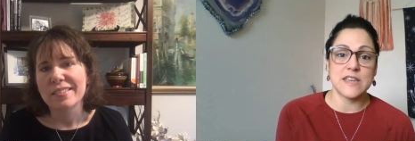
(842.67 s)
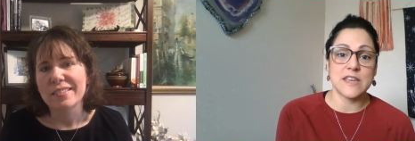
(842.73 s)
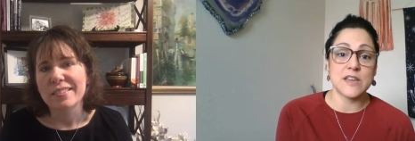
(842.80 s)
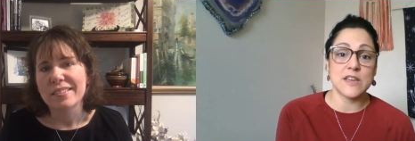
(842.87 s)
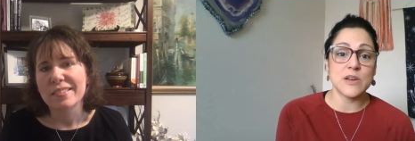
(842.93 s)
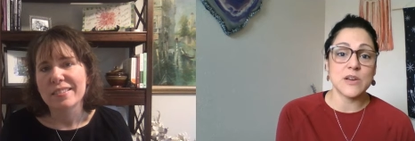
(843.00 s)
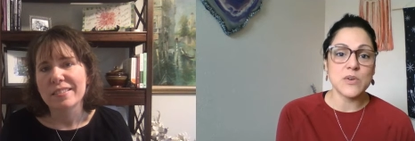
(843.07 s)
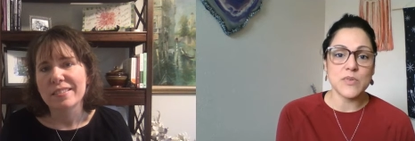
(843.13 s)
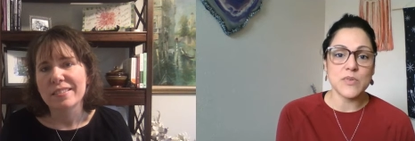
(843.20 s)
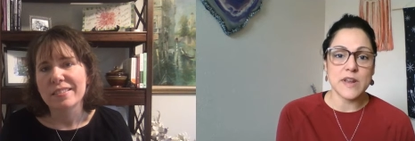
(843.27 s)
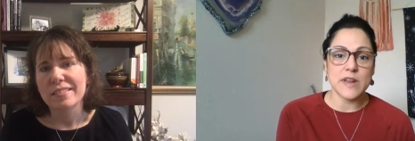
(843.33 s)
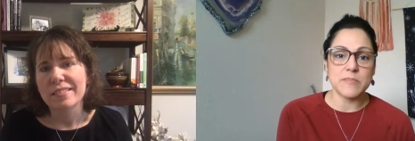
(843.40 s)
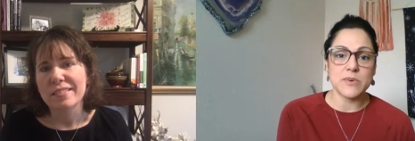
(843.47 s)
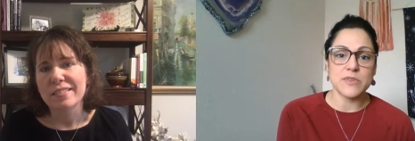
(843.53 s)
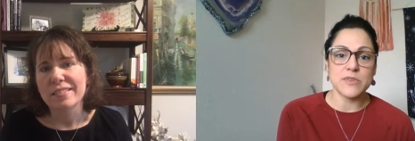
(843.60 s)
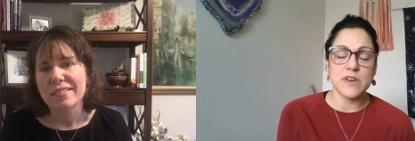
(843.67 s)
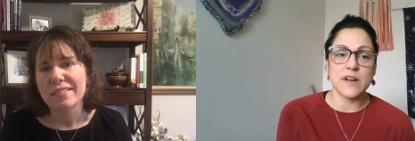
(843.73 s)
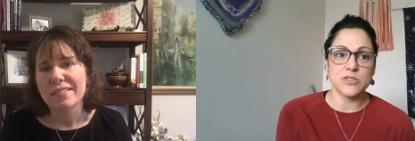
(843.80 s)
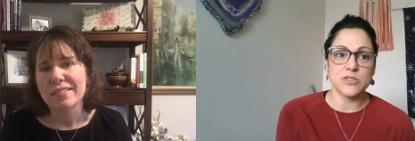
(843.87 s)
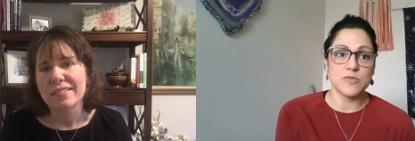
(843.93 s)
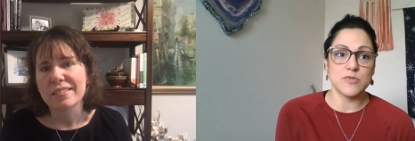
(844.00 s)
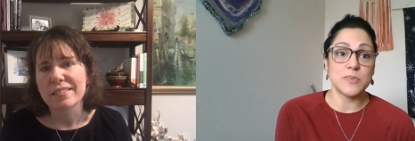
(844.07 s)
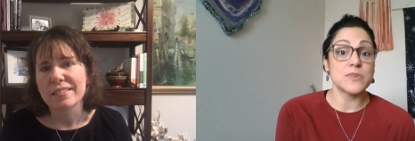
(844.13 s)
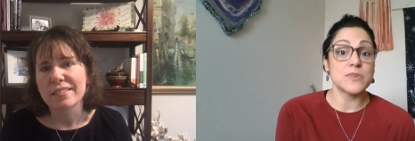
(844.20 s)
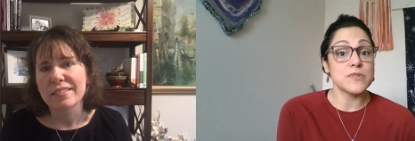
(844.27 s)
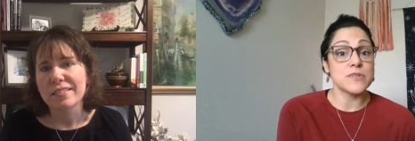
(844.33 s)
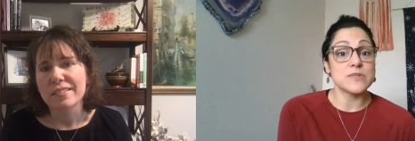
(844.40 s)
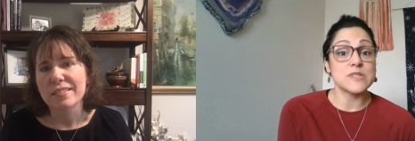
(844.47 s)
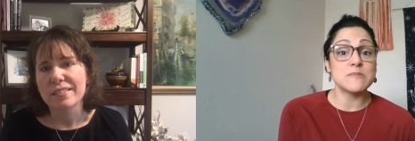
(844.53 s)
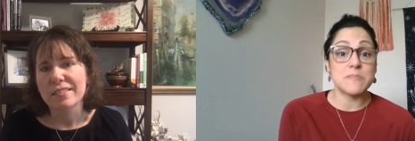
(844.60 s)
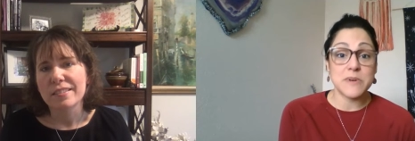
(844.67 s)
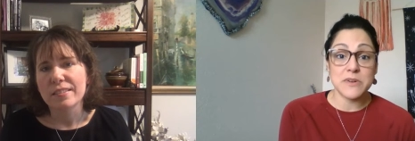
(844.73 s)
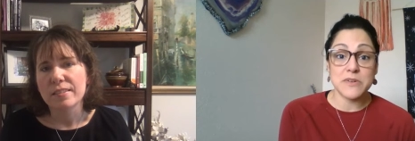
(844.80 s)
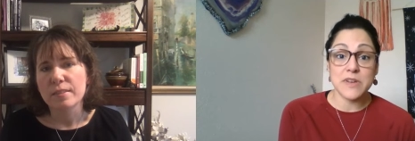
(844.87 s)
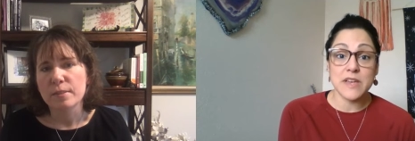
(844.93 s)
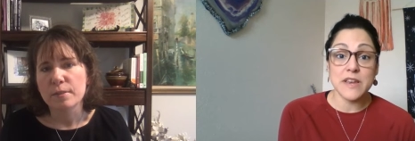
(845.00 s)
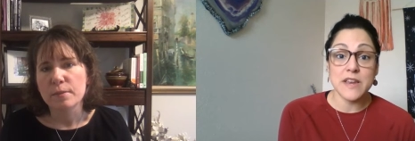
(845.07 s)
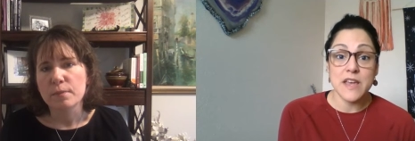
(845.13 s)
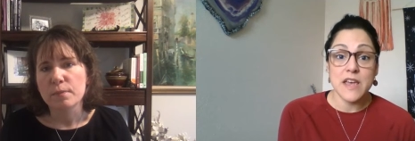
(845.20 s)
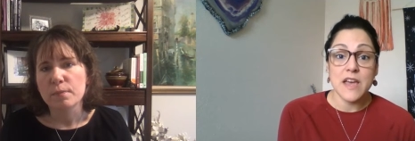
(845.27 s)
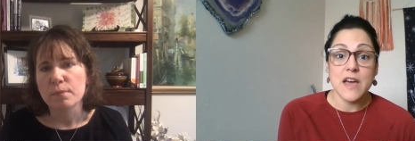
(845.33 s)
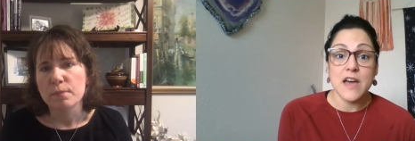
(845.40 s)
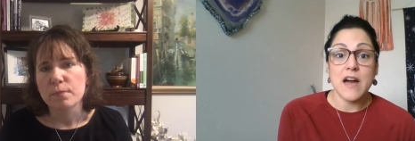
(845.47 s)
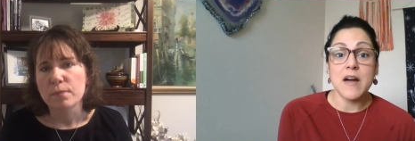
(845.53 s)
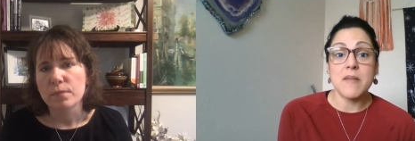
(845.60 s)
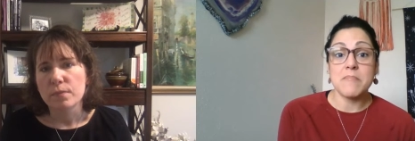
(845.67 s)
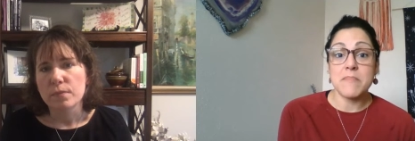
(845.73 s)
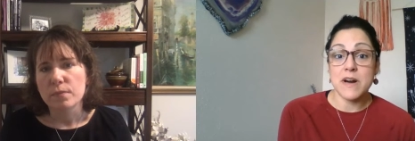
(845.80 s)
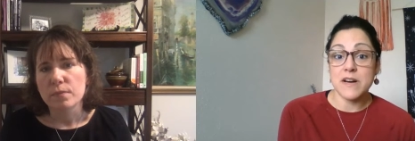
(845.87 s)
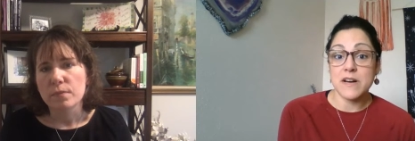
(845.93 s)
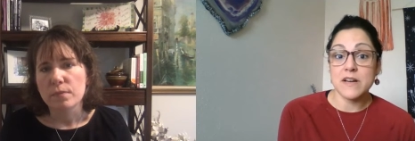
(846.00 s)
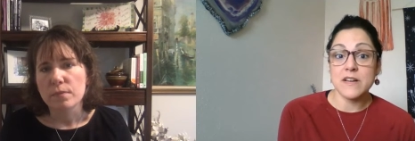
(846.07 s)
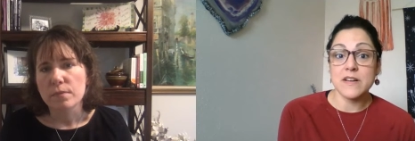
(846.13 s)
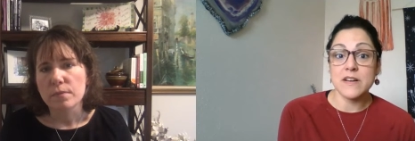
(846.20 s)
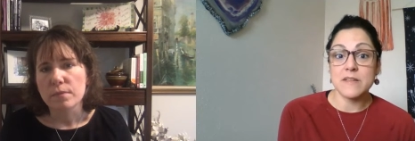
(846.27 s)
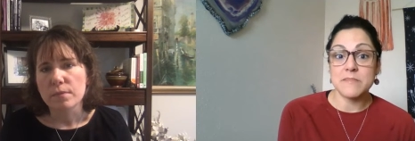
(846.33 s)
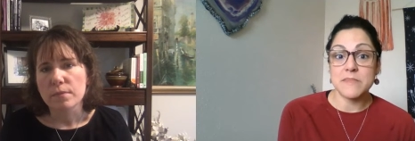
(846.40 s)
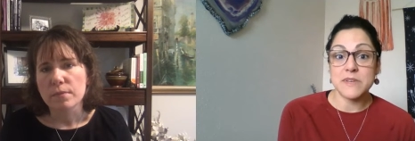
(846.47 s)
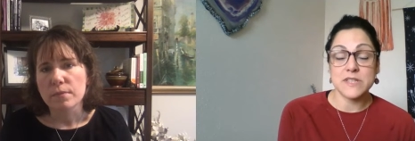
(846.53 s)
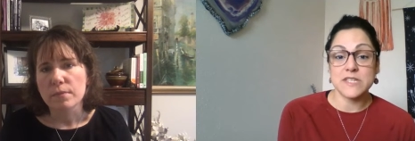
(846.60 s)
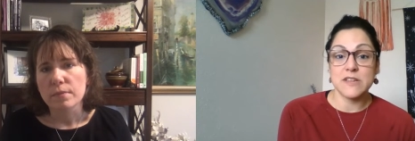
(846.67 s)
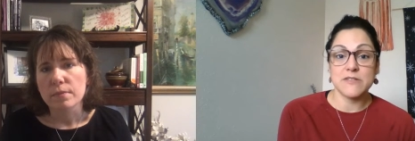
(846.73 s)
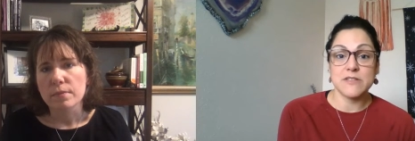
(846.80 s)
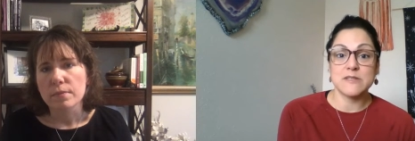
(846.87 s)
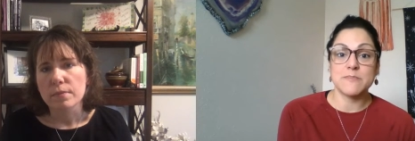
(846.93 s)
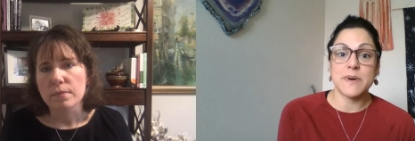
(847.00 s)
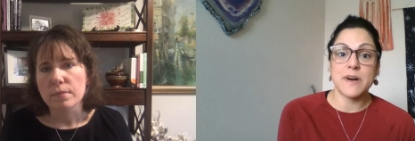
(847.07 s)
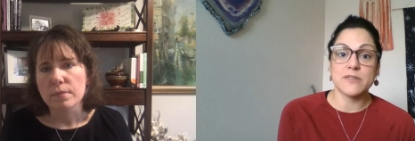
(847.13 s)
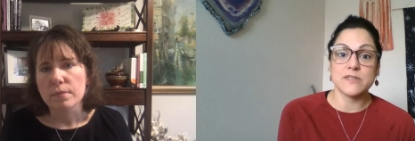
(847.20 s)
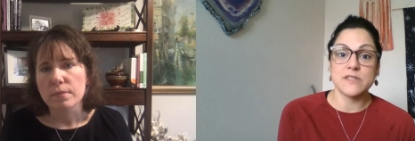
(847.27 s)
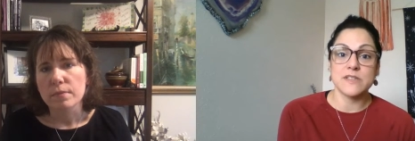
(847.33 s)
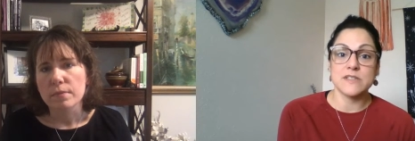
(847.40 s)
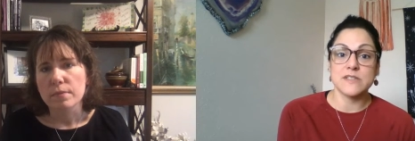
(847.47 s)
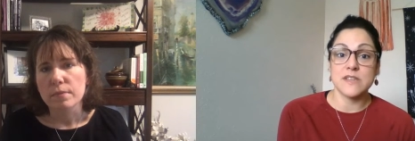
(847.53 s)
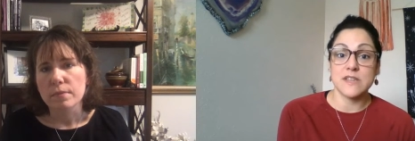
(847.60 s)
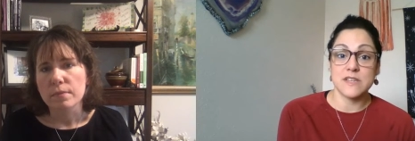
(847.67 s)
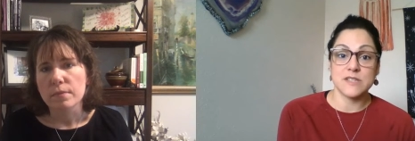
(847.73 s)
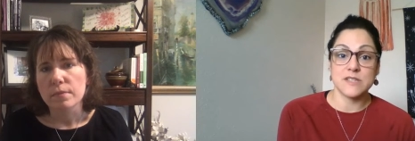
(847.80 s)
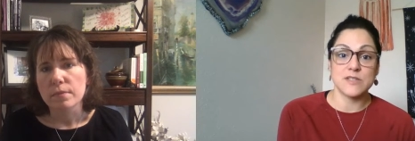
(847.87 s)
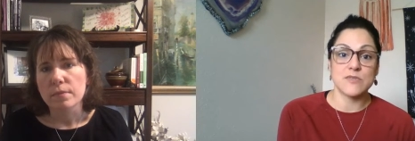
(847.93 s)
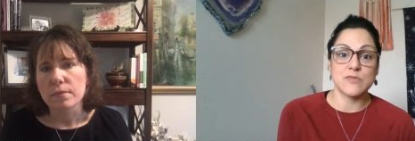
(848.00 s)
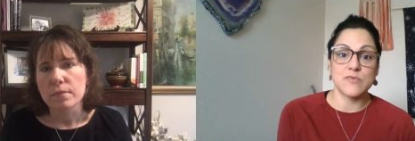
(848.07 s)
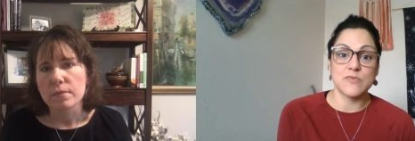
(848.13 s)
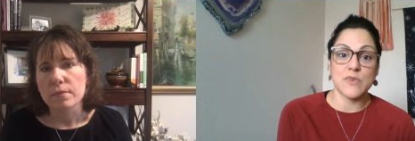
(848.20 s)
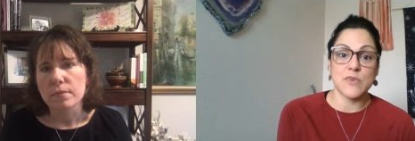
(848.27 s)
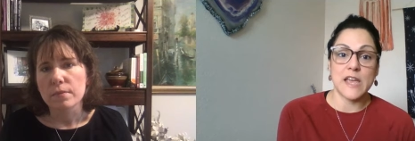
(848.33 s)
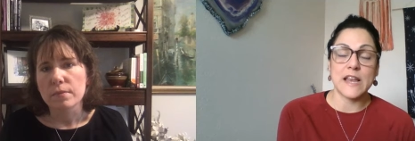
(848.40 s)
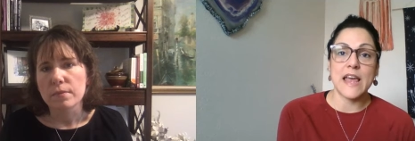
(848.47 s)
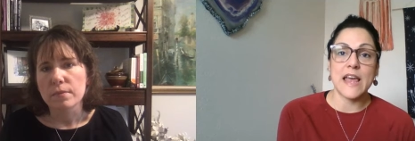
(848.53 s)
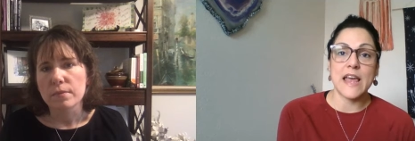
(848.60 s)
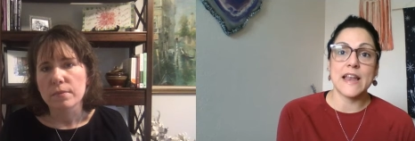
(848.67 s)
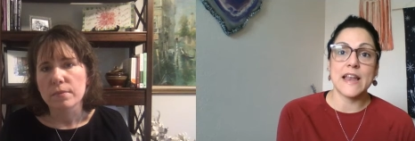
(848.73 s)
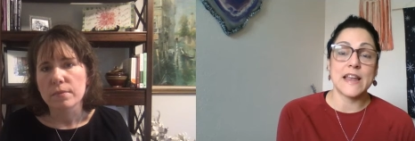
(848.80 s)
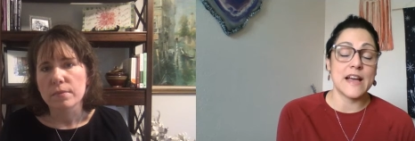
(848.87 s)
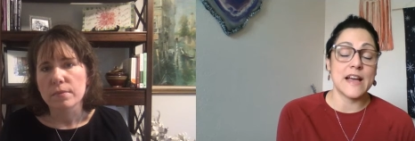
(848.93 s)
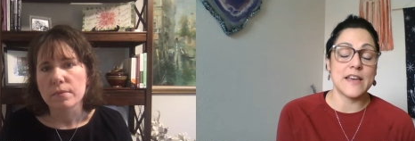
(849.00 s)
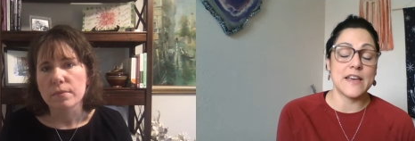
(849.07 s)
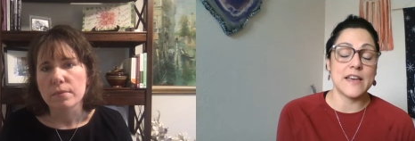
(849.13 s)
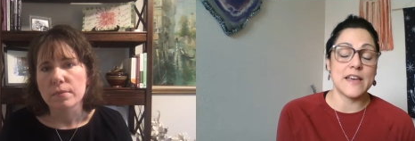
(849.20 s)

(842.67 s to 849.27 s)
Speaker 1: that's incredible. The entrepreneurial spirit among military spouses is great. And